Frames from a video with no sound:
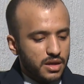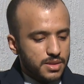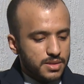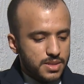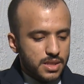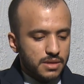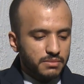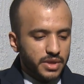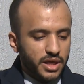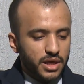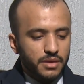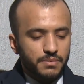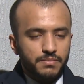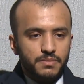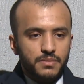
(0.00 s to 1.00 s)

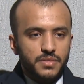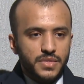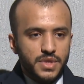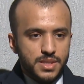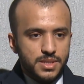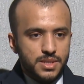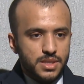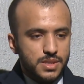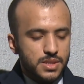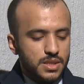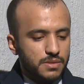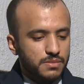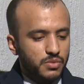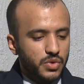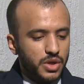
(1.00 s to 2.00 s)
Simply, this
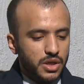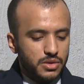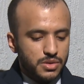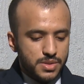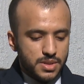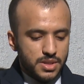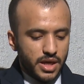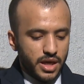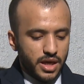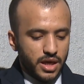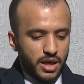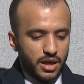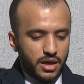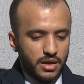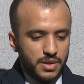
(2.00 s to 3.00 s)
system, we used
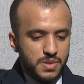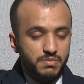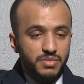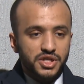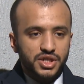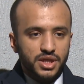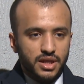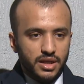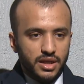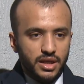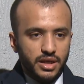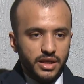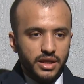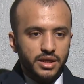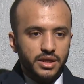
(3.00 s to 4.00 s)
a special
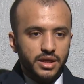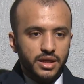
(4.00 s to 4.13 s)
LED